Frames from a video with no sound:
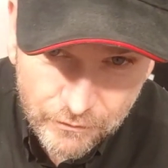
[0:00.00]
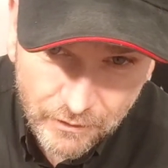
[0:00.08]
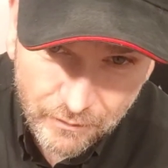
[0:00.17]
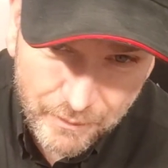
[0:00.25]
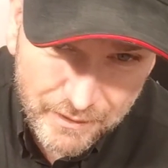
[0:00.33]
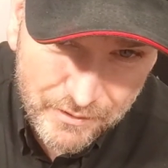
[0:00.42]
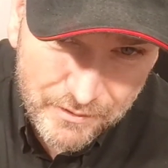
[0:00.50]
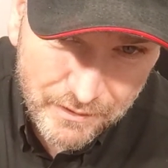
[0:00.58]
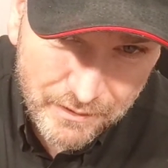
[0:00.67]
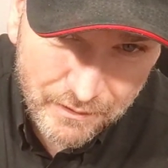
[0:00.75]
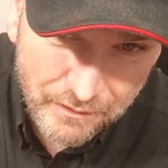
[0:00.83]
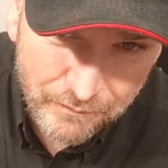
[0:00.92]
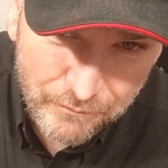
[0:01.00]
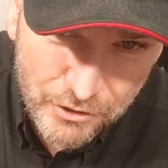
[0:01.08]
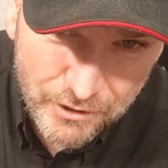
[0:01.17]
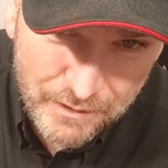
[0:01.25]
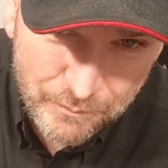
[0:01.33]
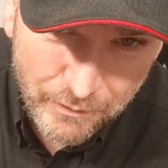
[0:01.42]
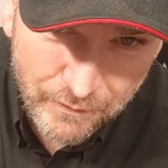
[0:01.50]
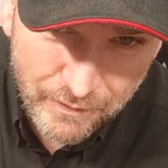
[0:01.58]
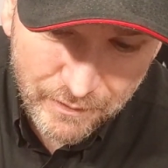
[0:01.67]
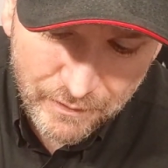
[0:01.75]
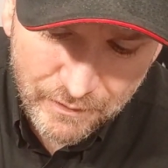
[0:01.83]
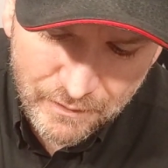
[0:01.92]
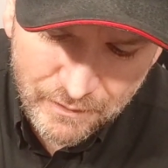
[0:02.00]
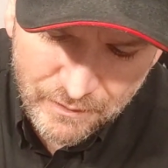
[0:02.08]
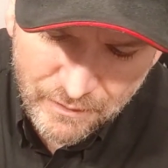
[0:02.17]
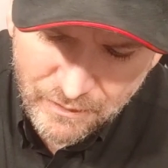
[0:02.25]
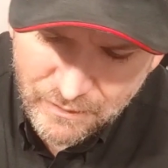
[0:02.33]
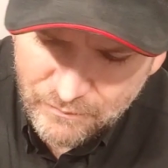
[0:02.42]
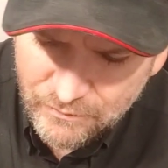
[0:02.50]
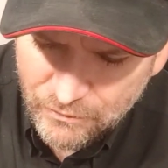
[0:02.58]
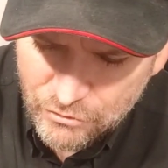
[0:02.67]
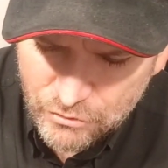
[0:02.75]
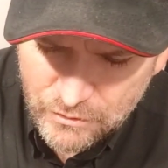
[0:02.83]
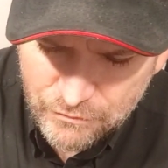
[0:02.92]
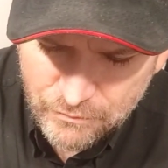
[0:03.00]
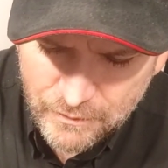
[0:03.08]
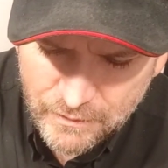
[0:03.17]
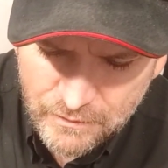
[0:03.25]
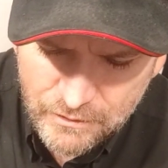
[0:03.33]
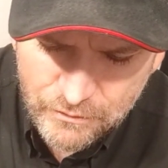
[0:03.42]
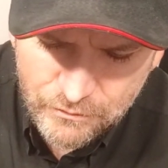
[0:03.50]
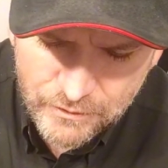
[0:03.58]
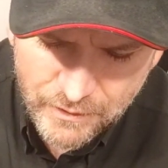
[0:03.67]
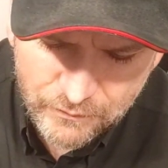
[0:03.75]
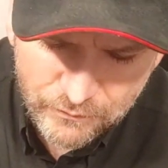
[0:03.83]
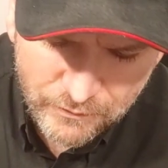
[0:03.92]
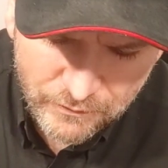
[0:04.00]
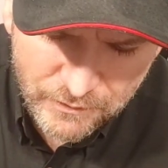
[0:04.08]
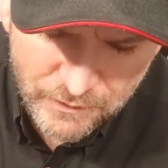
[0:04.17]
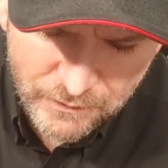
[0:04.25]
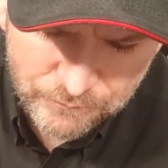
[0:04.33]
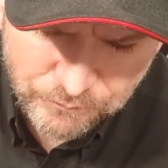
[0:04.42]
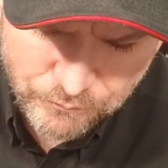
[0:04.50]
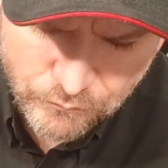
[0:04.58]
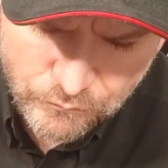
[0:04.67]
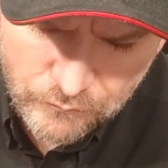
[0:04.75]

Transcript: we've got a basic shaper there. I'm not sure if I'm going to use that or not yet.